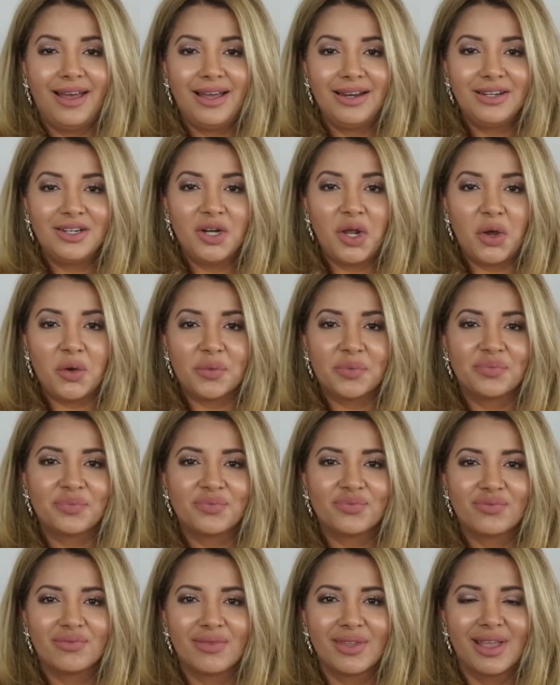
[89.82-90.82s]
I don't know.
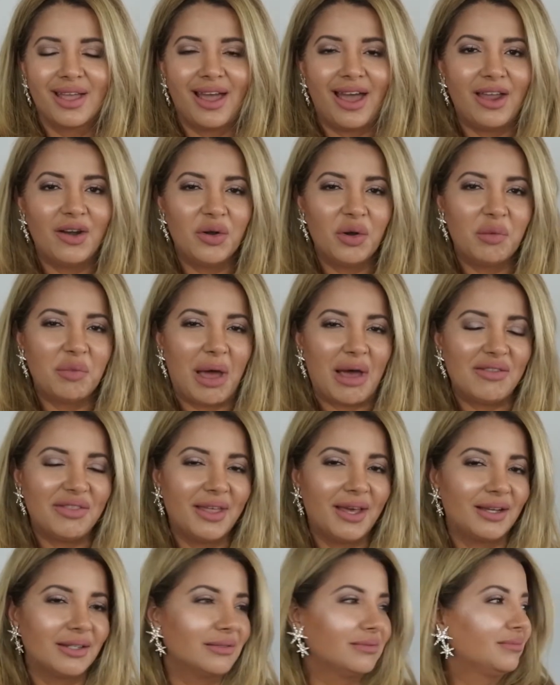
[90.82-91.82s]
I don't know about
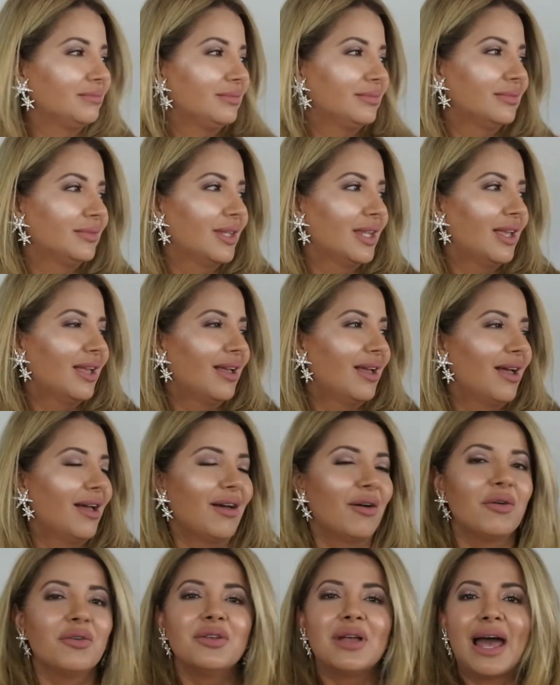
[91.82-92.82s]
that.
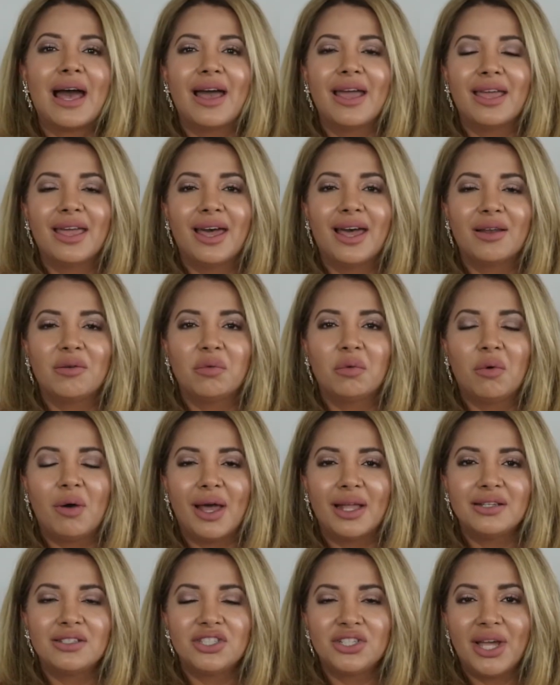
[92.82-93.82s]
I had
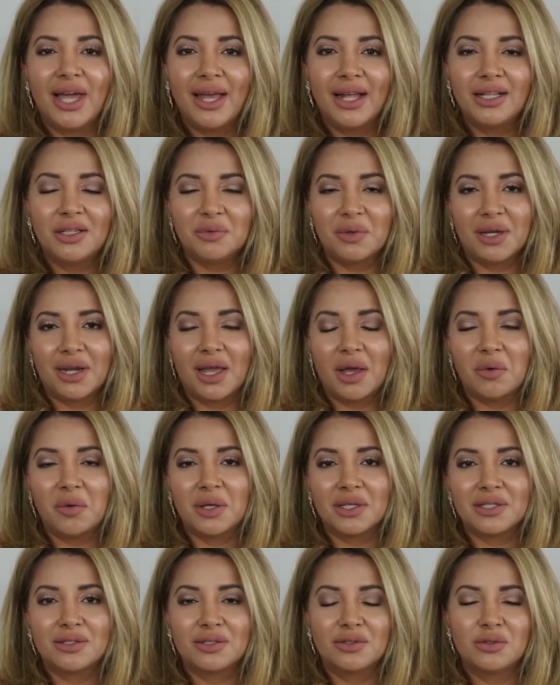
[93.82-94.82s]
one child when I
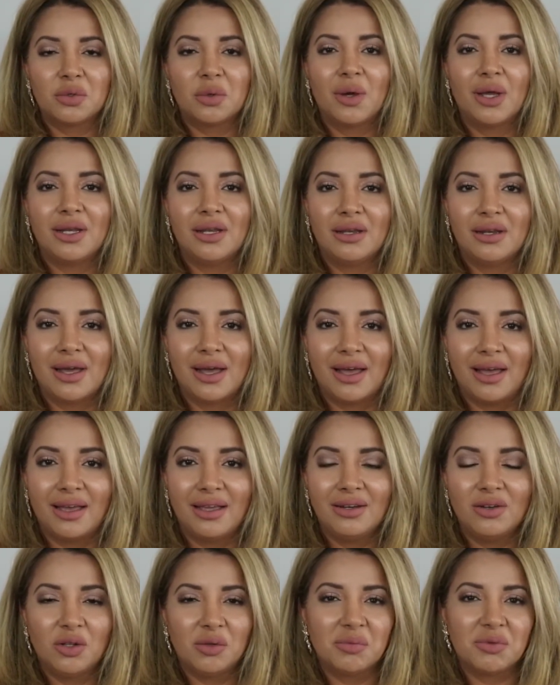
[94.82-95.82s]
was
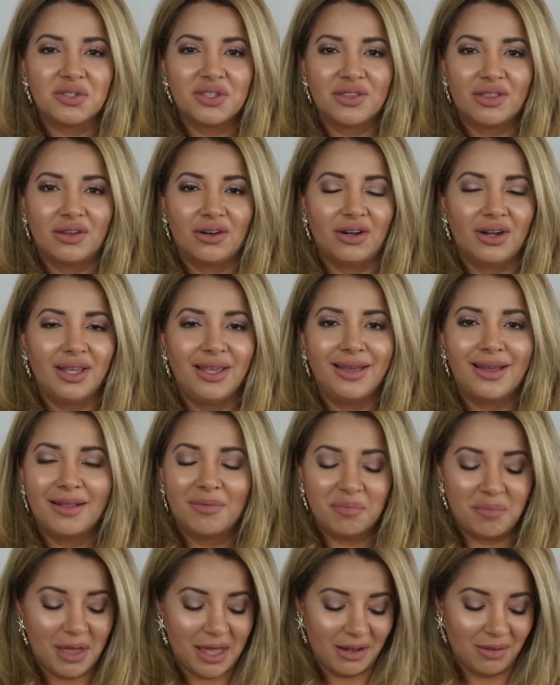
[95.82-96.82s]
29, almost 30,
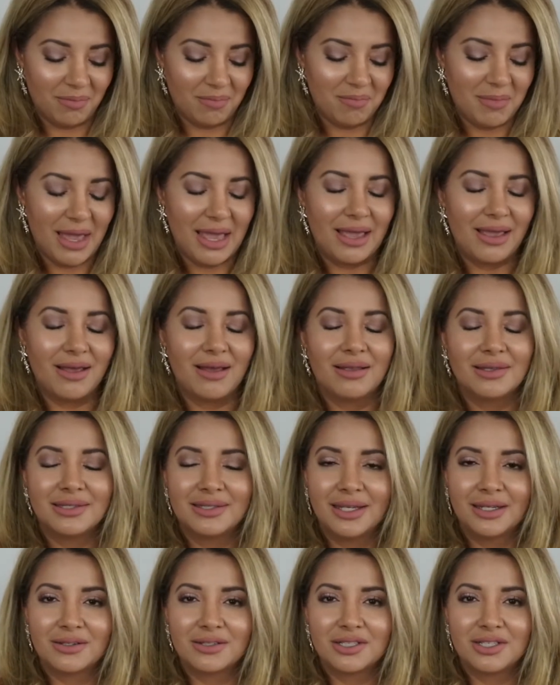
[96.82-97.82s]
and, and my
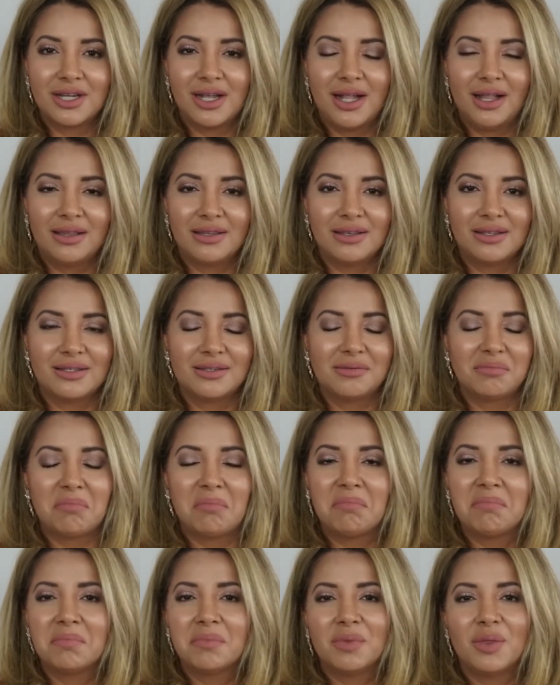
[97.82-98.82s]
second child is
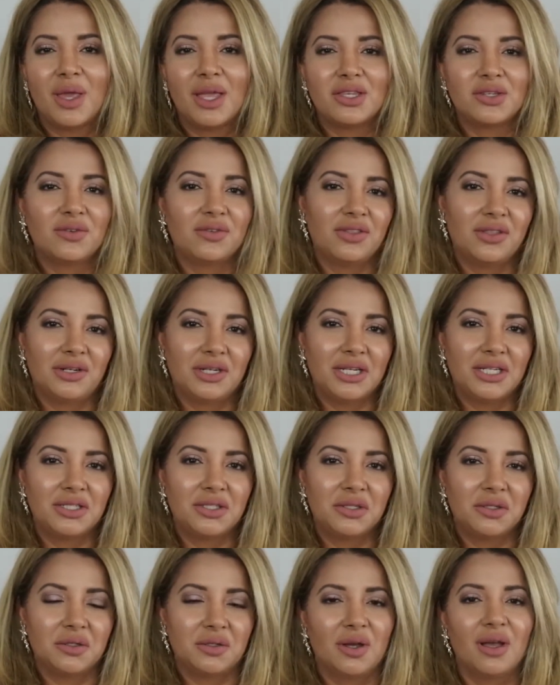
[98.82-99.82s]
the age of
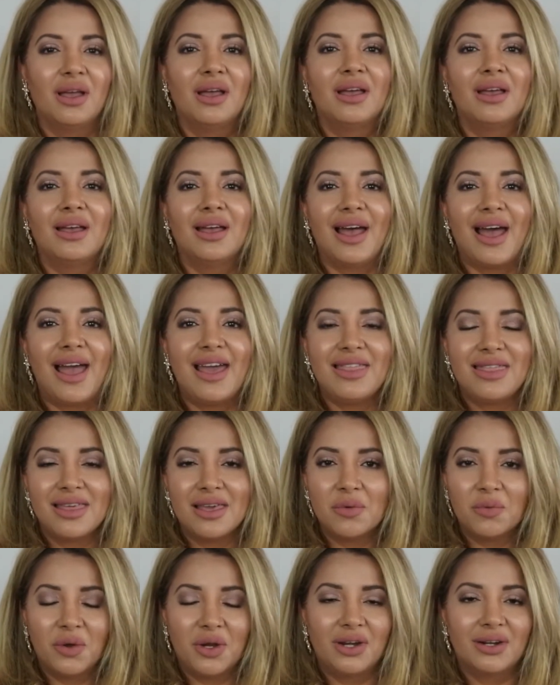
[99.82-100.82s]
32. I
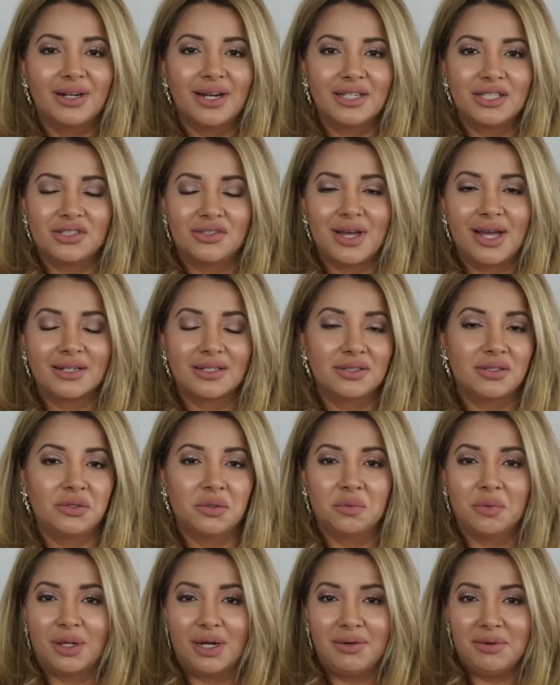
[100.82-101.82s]
think we are attracted
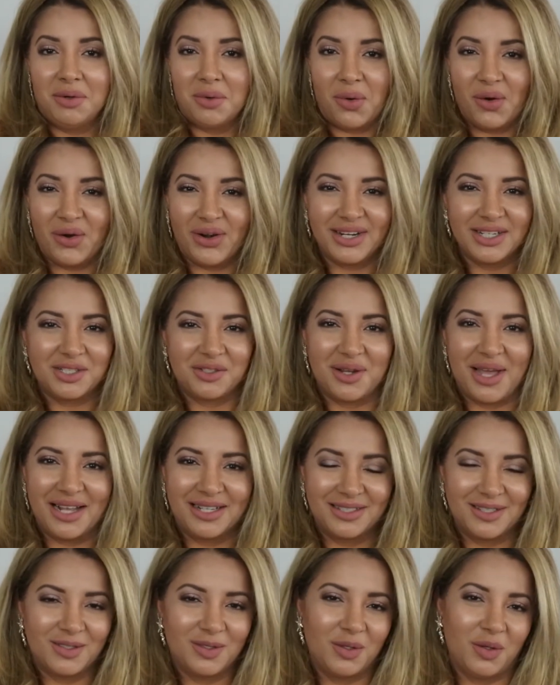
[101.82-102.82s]
to whatever we're
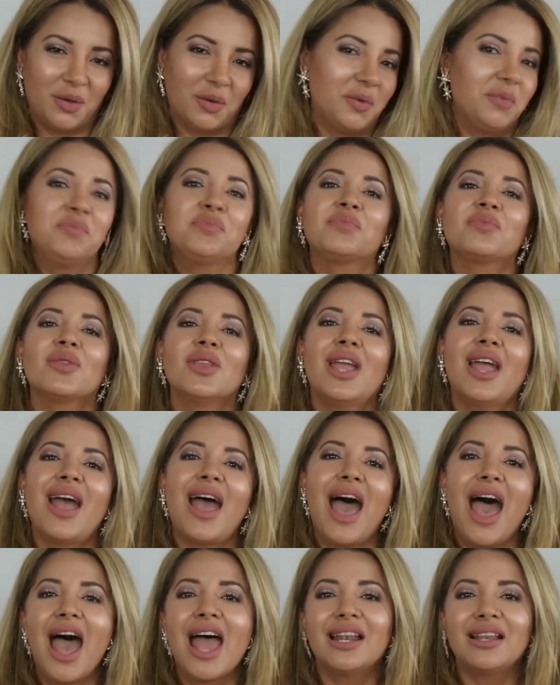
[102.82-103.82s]
attracted to.
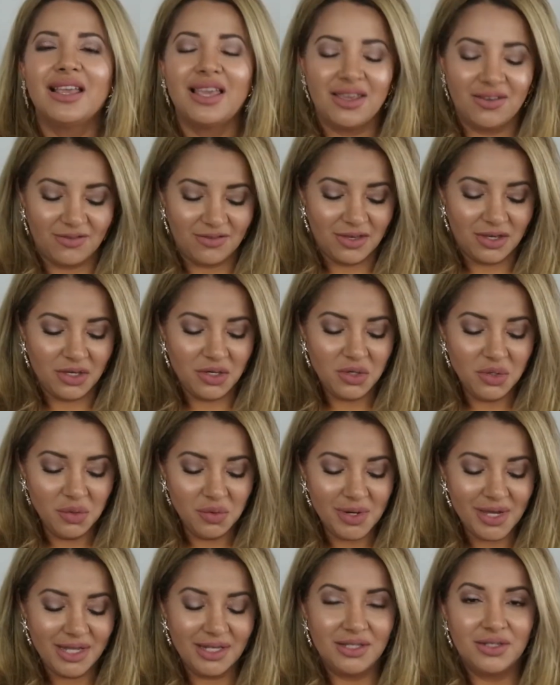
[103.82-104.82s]
And if you
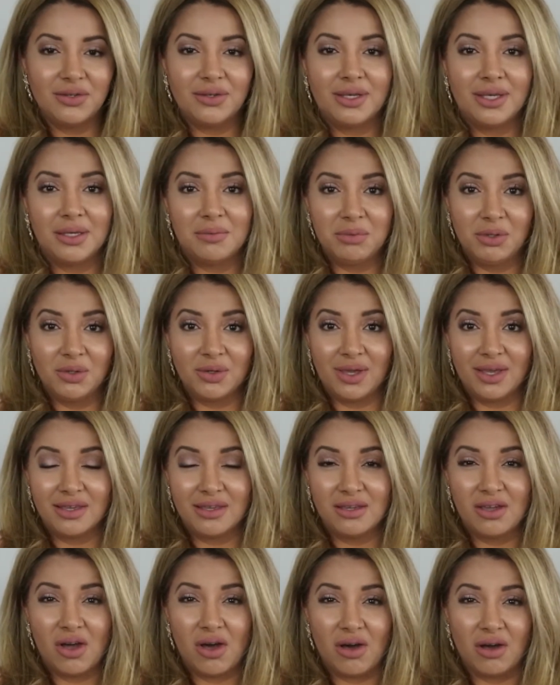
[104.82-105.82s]
want to keep
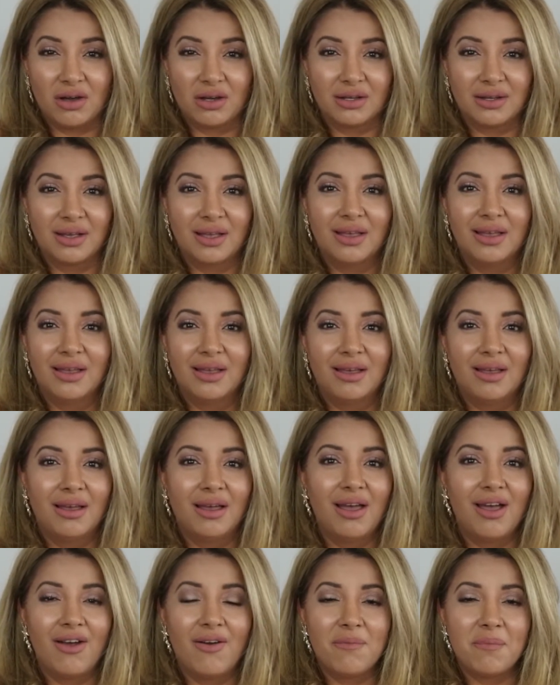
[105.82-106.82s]
looking young
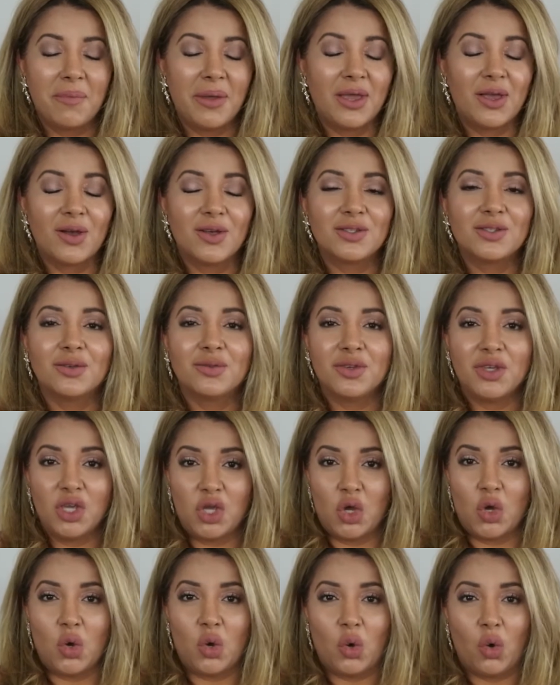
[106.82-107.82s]
because of
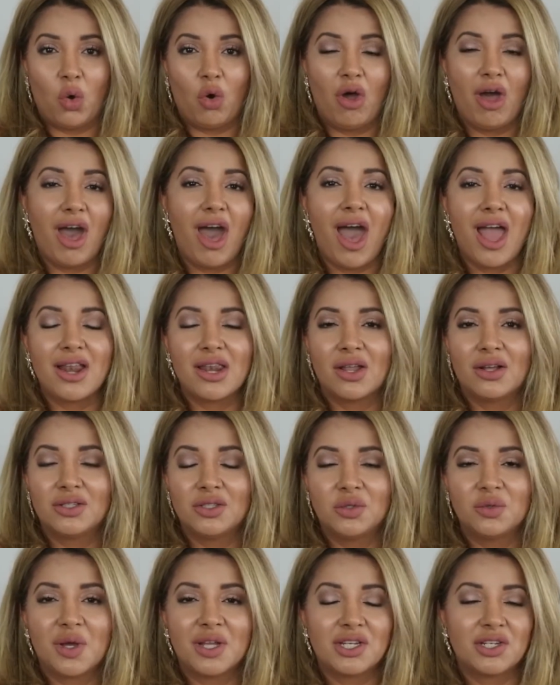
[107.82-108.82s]
you and
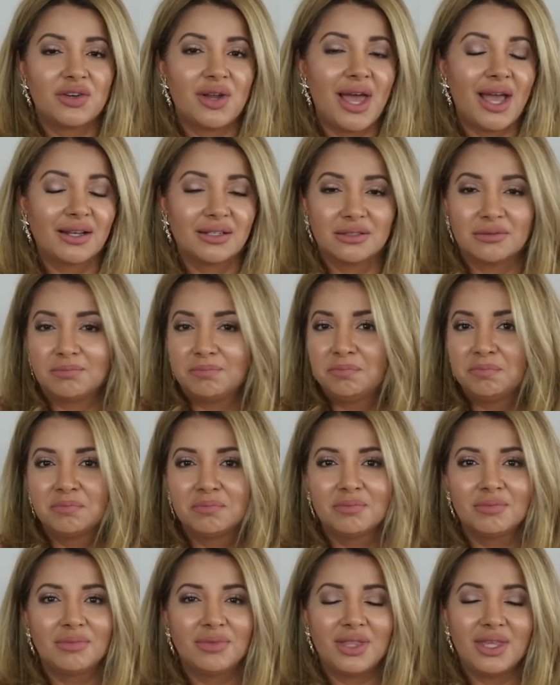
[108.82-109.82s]
not to attract
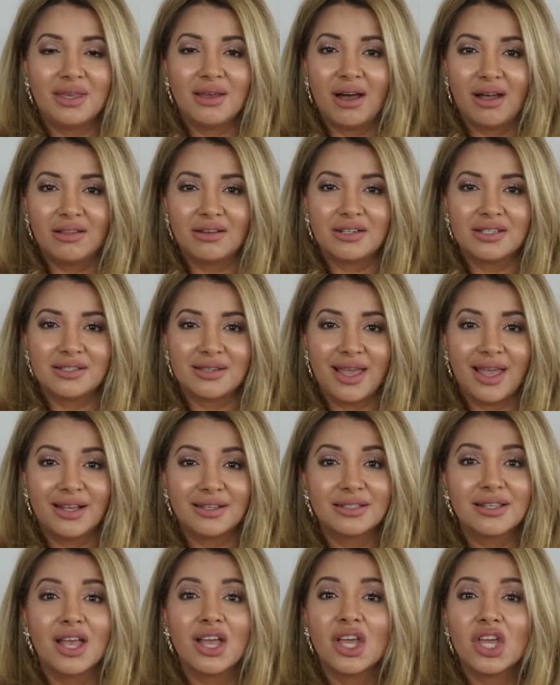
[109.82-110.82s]
the other
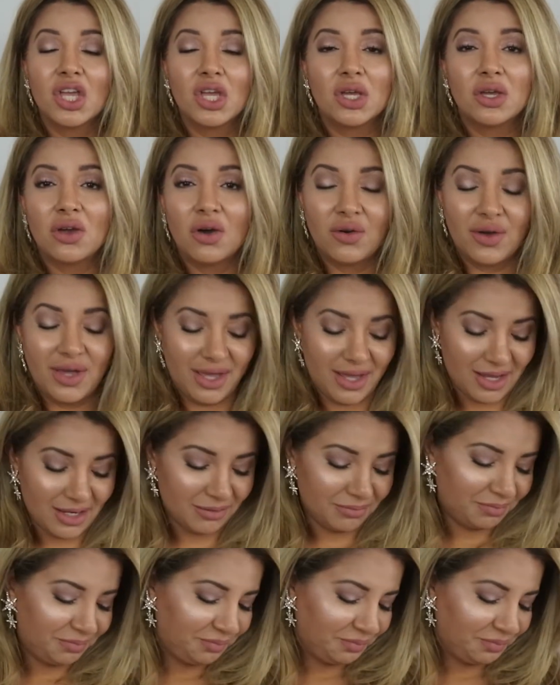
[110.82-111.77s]
sex, go ahead.